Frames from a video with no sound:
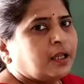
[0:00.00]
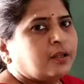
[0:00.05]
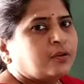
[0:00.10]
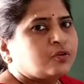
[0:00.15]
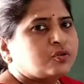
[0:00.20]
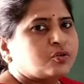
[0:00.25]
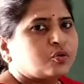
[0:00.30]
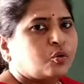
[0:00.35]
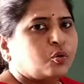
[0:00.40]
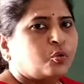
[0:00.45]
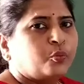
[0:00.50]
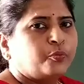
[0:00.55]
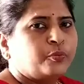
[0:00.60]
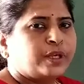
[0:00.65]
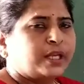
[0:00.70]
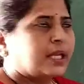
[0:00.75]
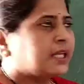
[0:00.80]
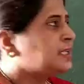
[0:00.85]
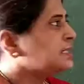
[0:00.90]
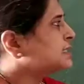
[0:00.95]
So, we
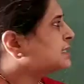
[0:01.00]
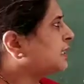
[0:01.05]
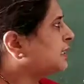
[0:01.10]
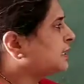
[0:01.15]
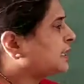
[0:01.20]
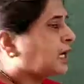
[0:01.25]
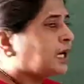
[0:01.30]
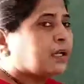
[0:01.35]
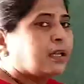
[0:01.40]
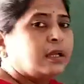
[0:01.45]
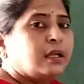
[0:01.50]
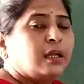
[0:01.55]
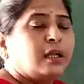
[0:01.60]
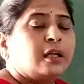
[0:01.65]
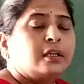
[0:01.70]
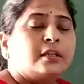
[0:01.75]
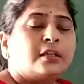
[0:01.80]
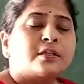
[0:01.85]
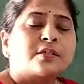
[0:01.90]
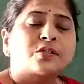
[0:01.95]
can say that
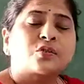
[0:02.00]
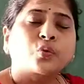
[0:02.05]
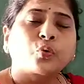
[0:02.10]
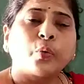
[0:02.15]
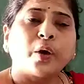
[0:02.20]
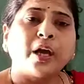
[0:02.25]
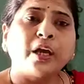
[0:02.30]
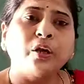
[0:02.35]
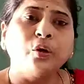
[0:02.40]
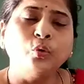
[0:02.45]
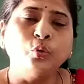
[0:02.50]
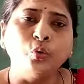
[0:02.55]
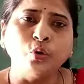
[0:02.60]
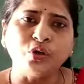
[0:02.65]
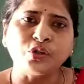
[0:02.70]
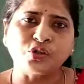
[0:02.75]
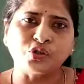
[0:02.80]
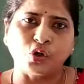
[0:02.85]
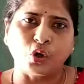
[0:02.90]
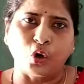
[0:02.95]
the square
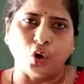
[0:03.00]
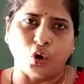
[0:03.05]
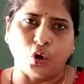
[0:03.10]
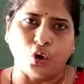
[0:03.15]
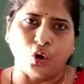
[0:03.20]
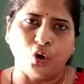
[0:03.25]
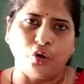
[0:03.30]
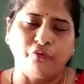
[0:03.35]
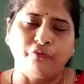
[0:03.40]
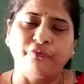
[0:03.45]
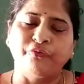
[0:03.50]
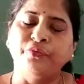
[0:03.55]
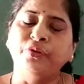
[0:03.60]
roots of